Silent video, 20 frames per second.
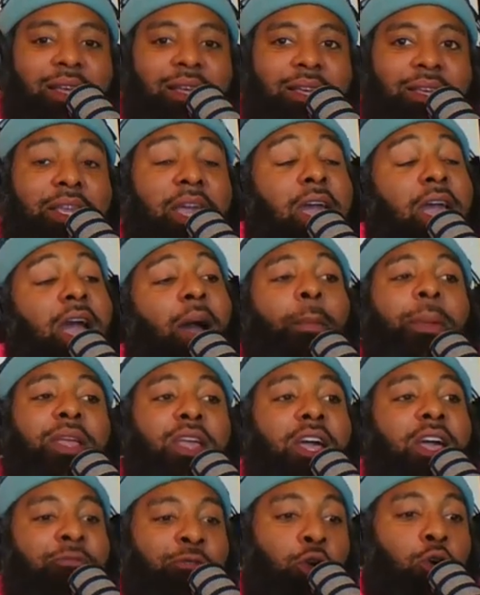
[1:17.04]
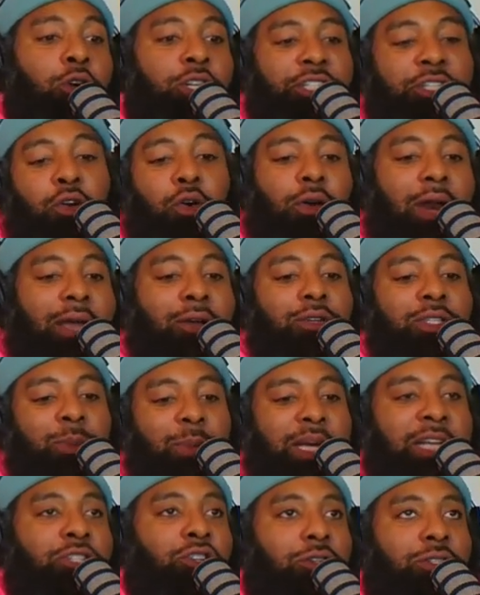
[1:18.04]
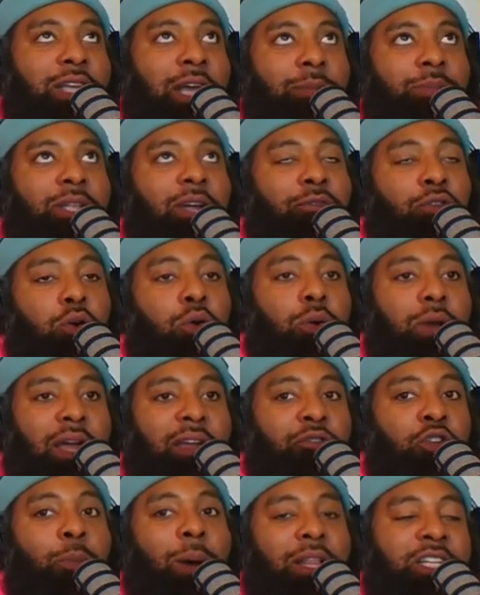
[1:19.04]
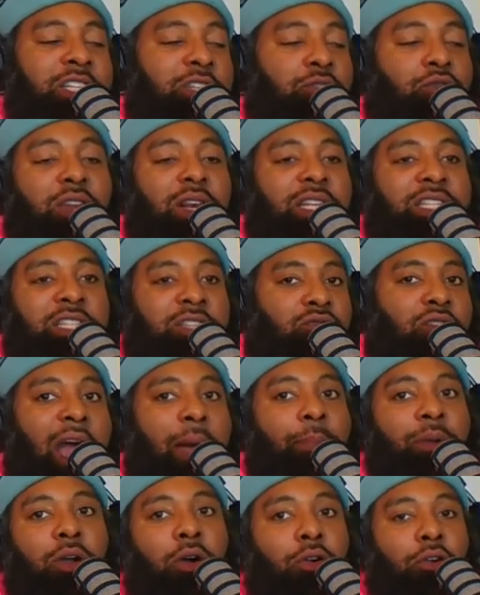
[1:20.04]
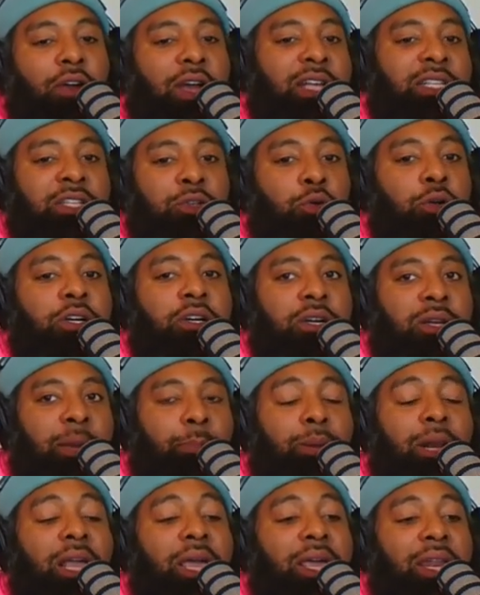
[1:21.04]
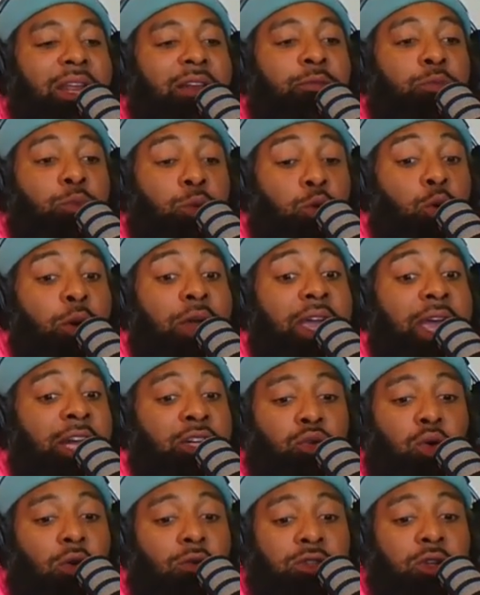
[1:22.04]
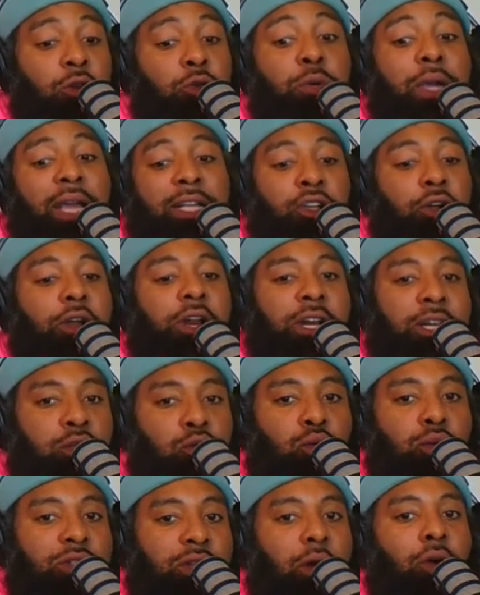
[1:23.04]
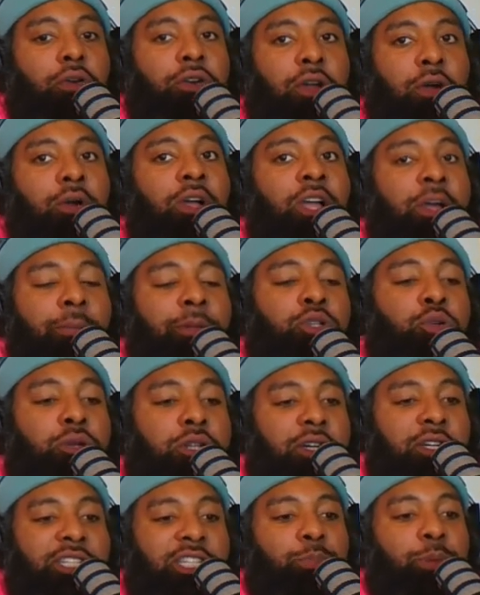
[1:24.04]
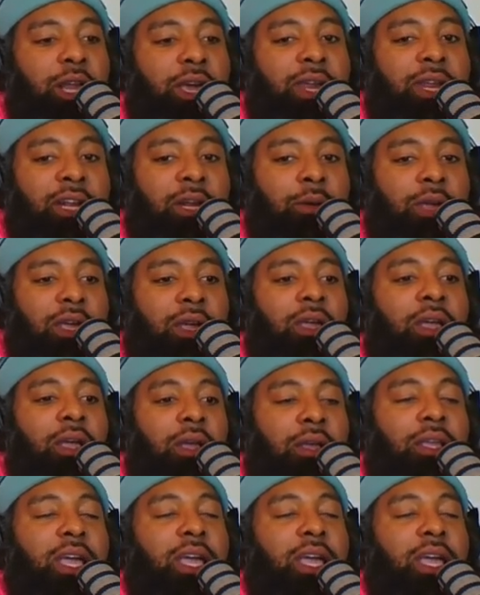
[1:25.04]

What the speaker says: Yeah, I mean, if you're gonna just go like on some intro type stuff, cool. Yeah. Like if you about to just really just rap and go crazy, you could play it into an intro of a song. You can't turn it into a song though, but you could just play it into a whole song.